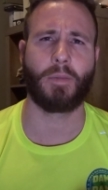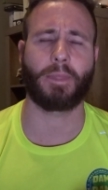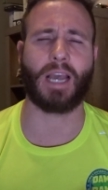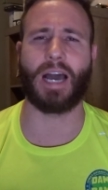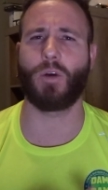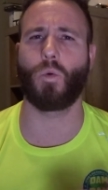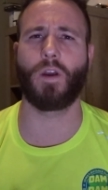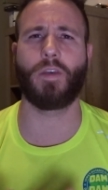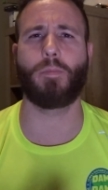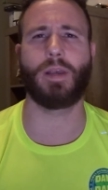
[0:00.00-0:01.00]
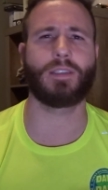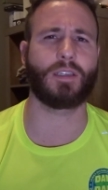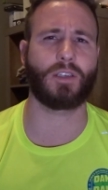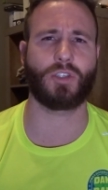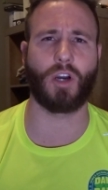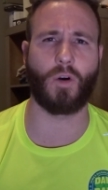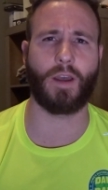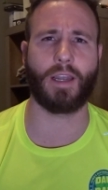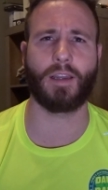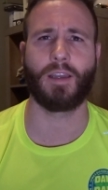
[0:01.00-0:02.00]
kind of where the business is
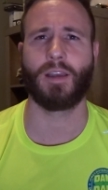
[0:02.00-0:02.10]
going,